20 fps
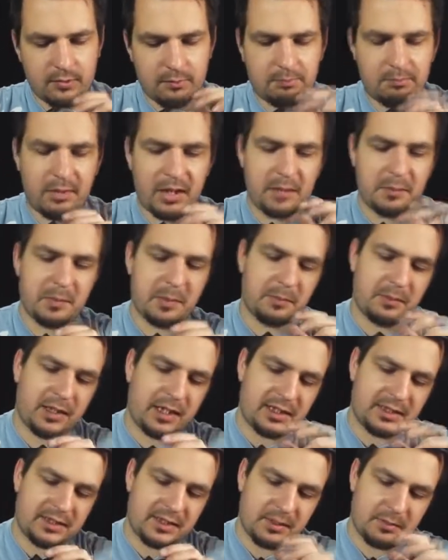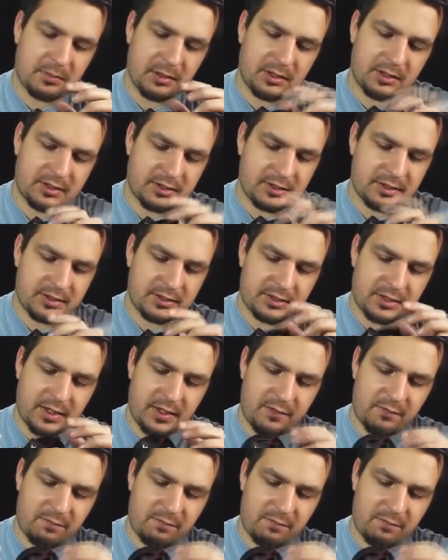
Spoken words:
might be plastic, but this is a